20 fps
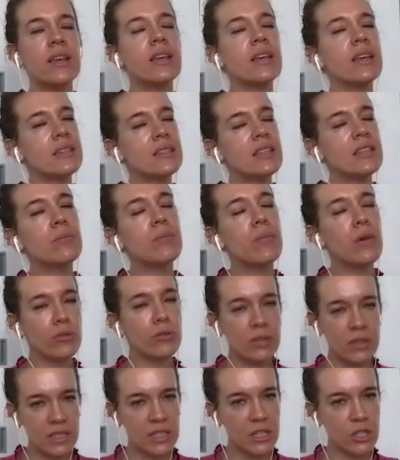Is it
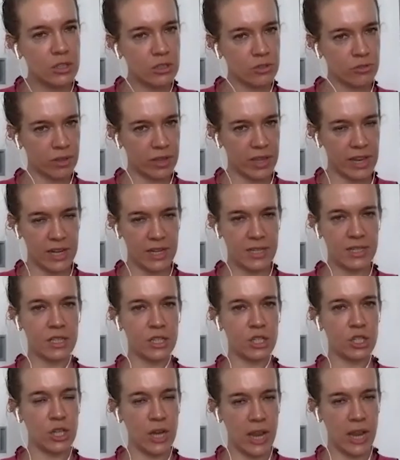mostly just related to
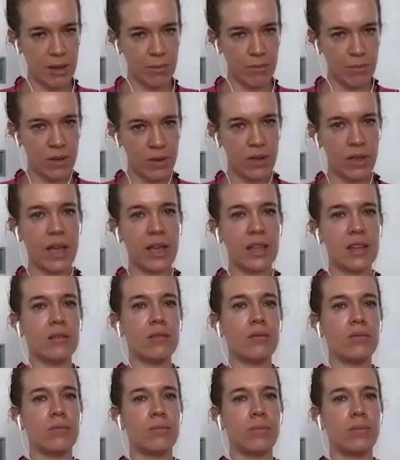shame
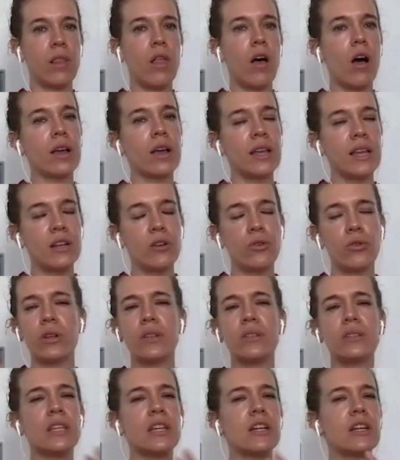and belonging, or
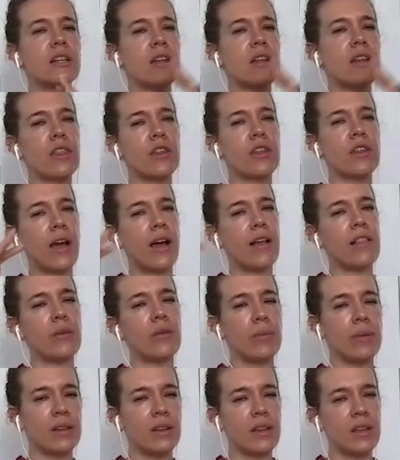is there another
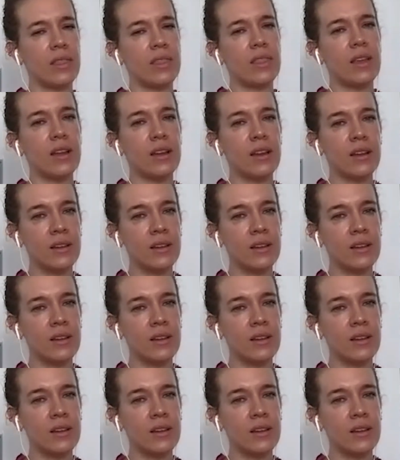element in there?